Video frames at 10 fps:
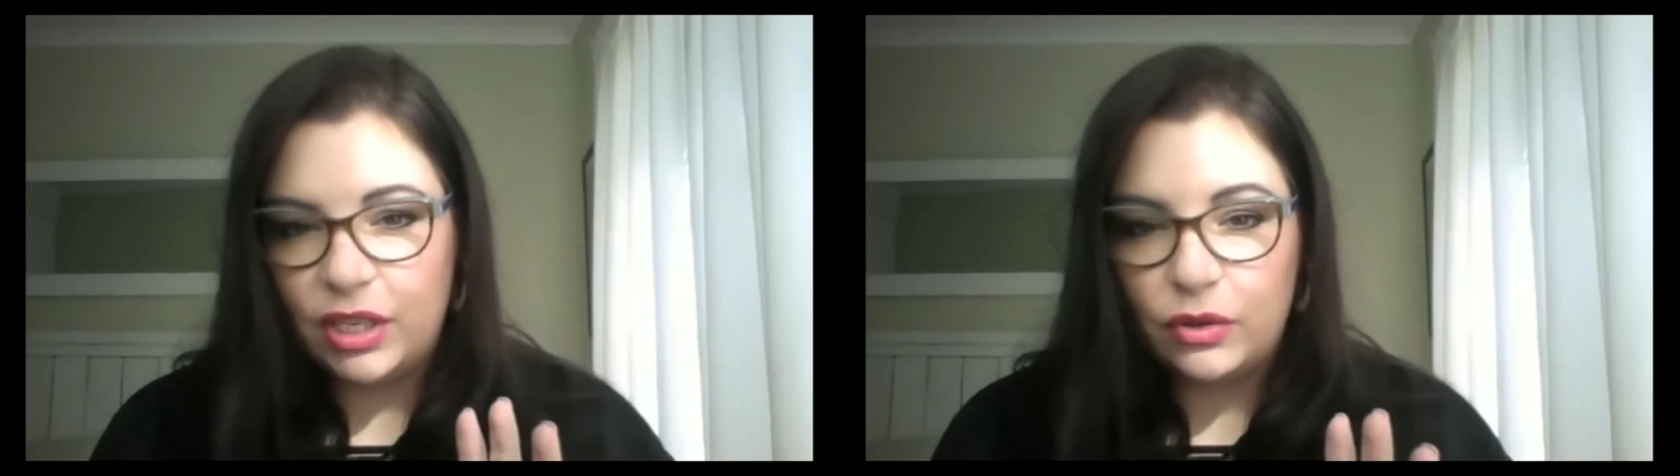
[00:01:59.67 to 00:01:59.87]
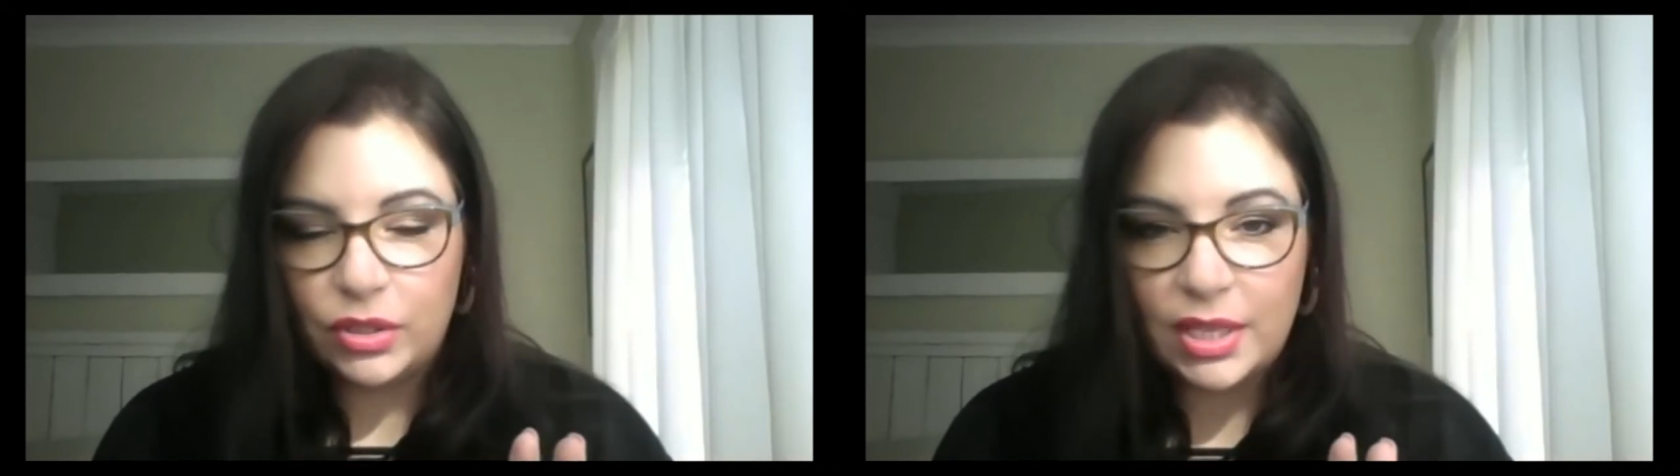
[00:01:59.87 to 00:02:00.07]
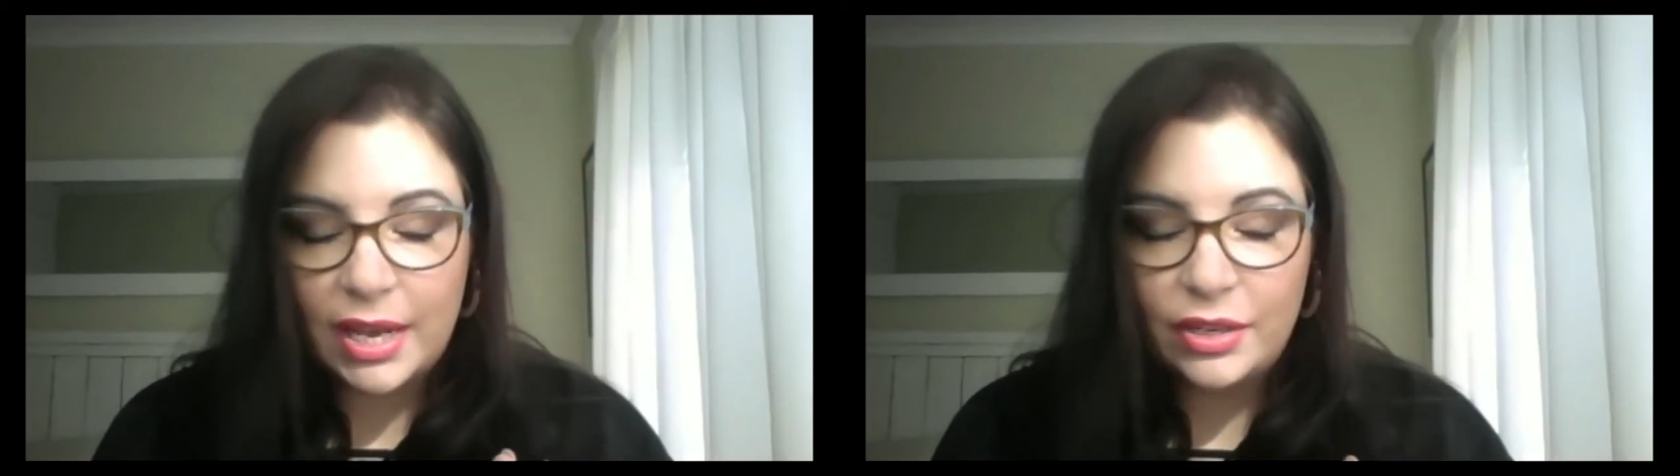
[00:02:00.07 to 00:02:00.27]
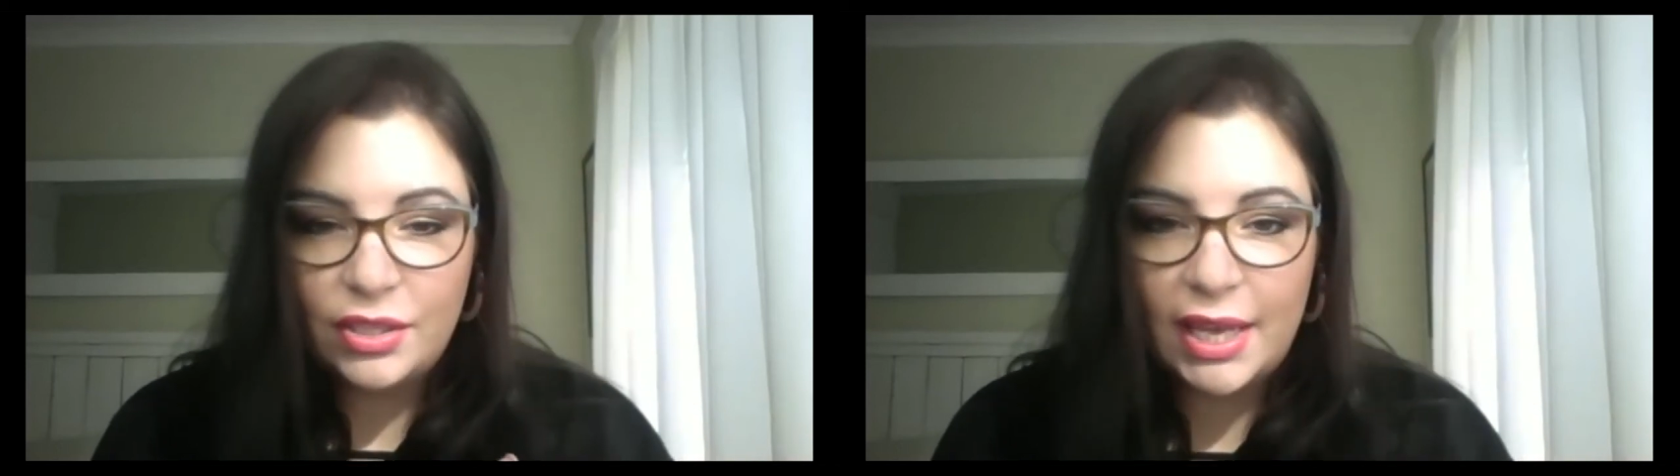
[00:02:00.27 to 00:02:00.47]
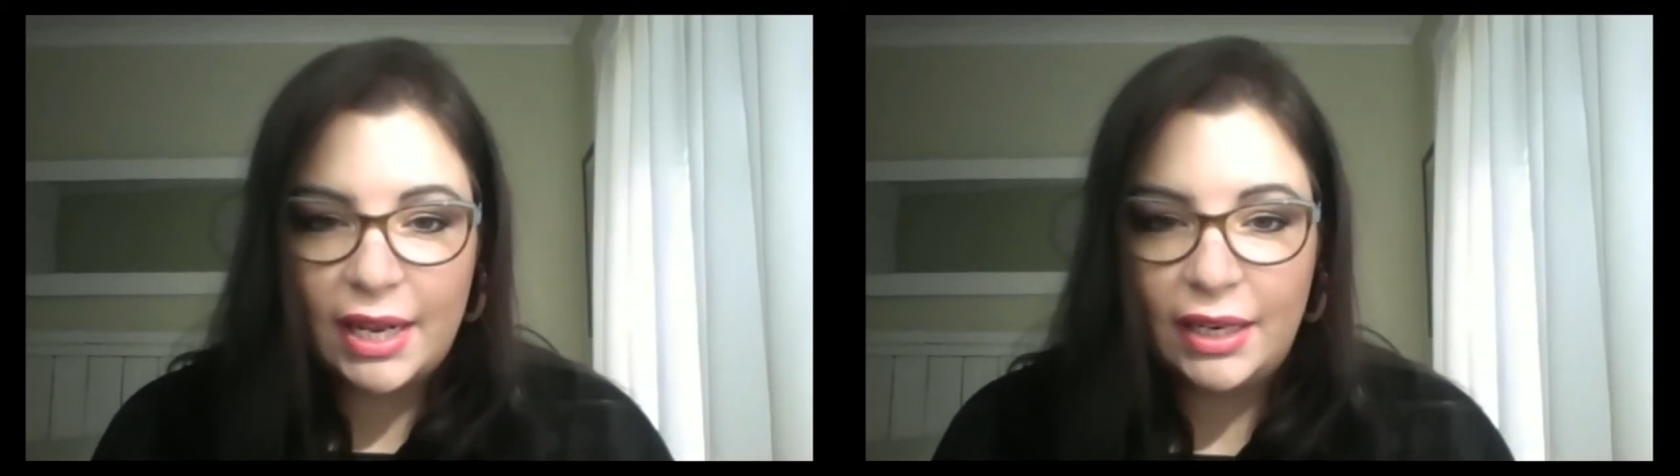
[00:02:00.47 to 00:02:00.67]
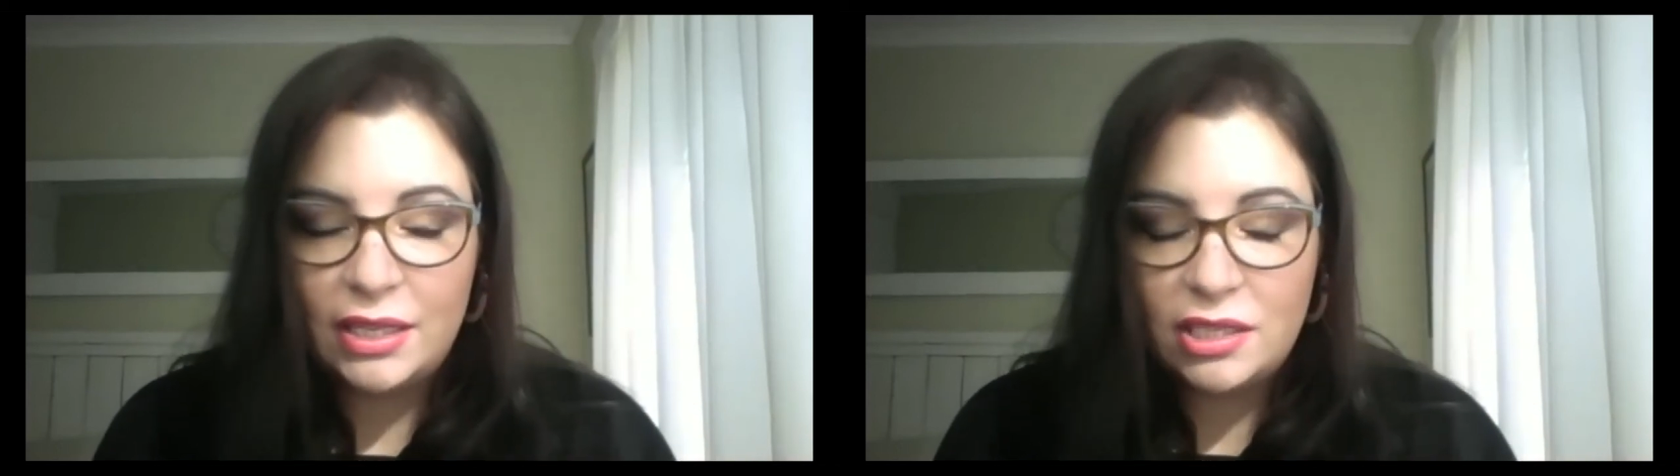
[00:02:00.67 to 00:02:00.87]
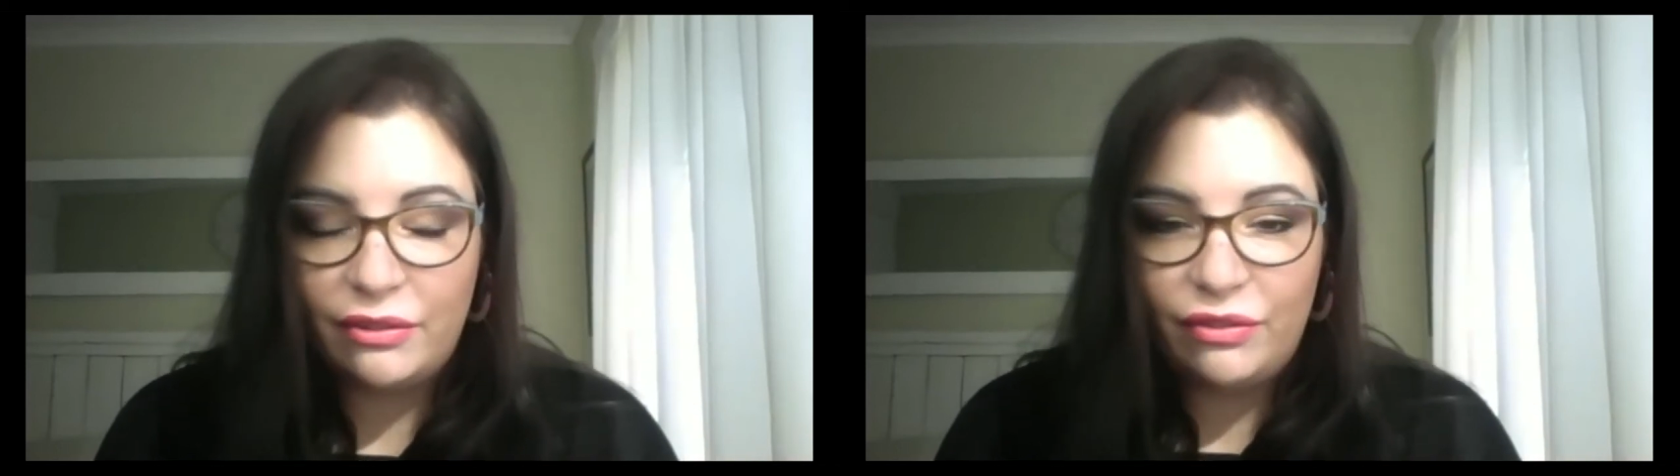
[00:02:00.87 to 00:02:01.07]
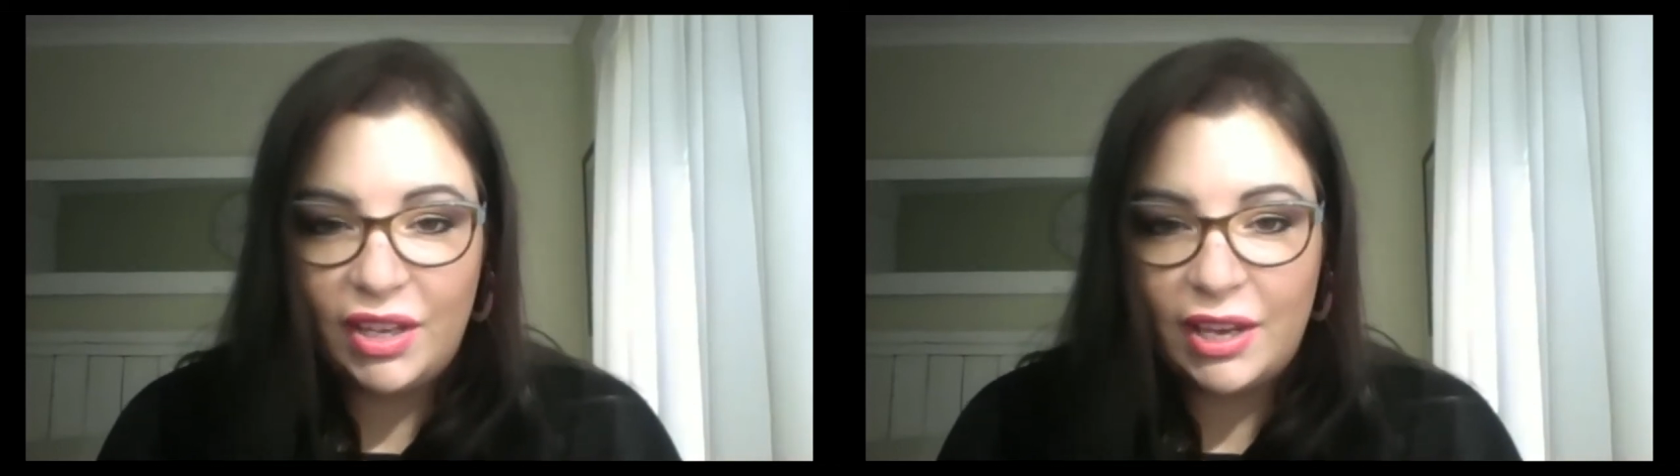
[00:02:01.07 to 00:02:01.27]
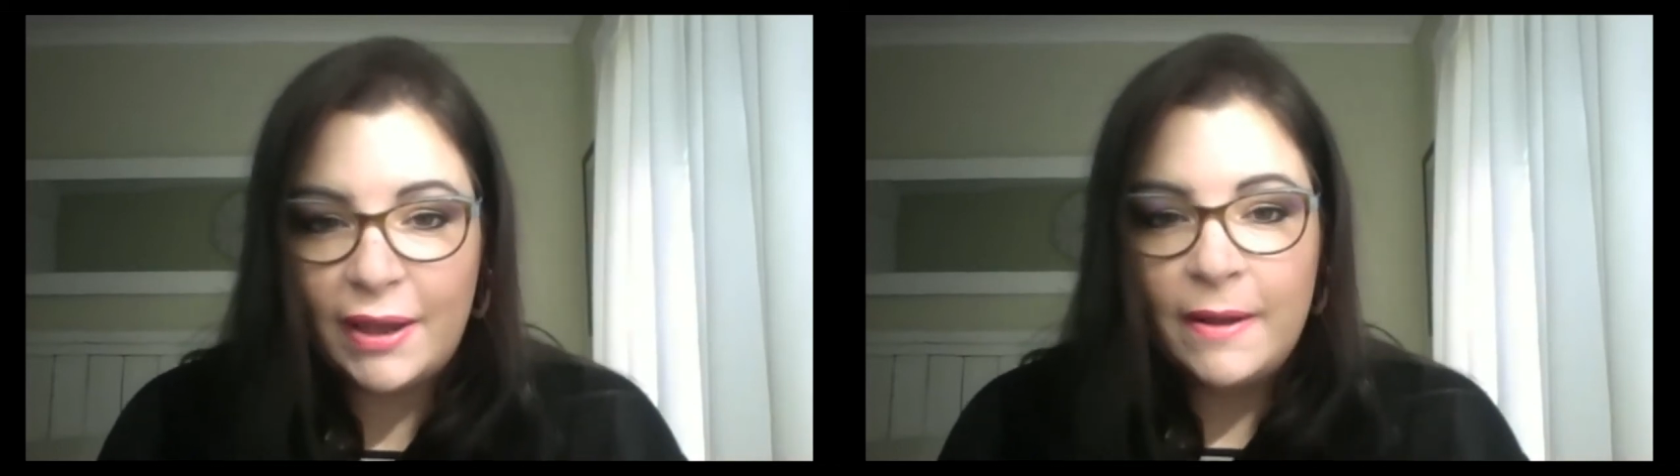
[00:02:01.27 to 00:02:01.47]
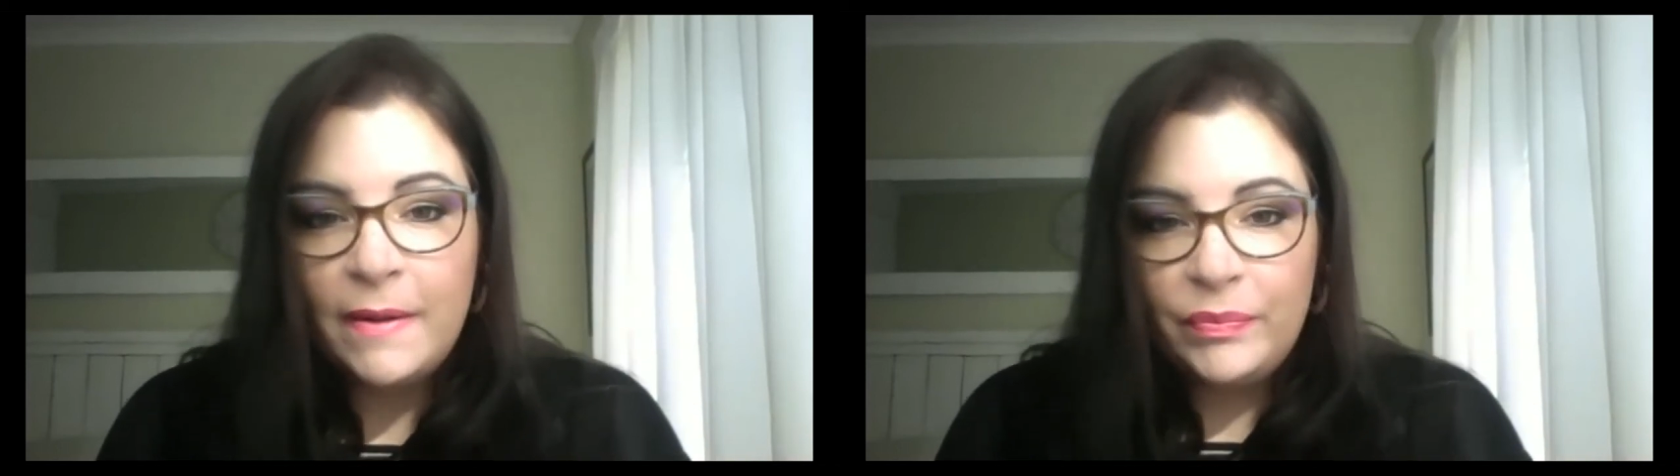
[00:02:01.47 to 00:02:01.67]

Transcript: because those can interfere